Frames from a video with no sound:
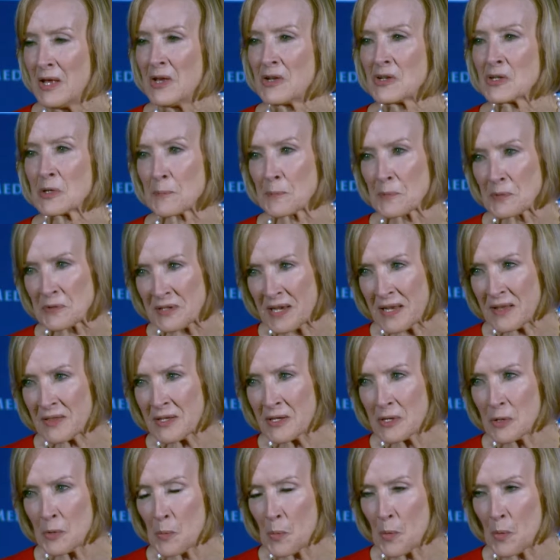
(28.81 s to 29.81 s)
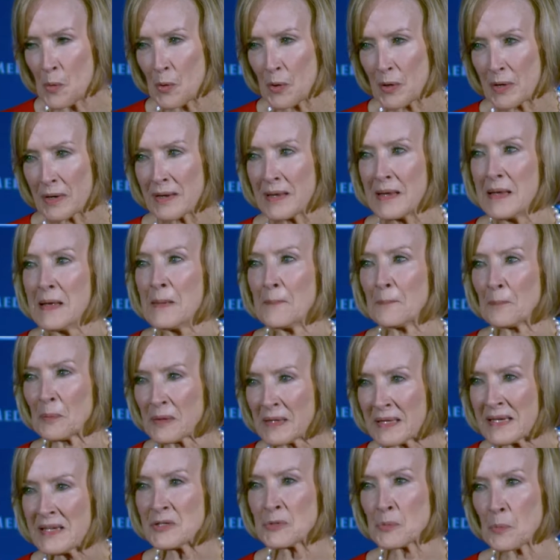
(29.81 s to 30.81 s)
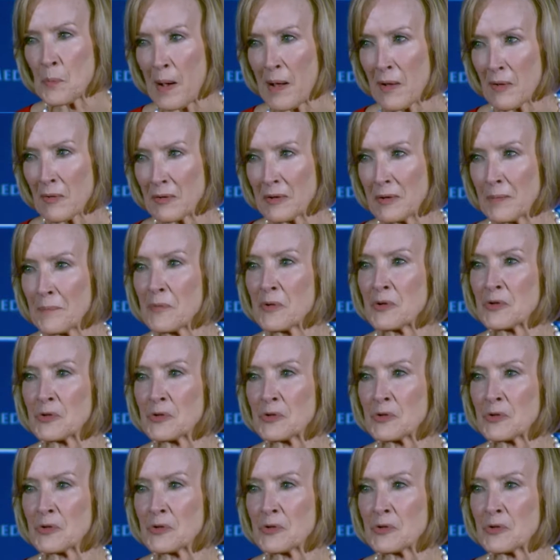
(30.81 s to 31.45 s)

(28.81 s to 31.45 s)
To present the award, please welcome the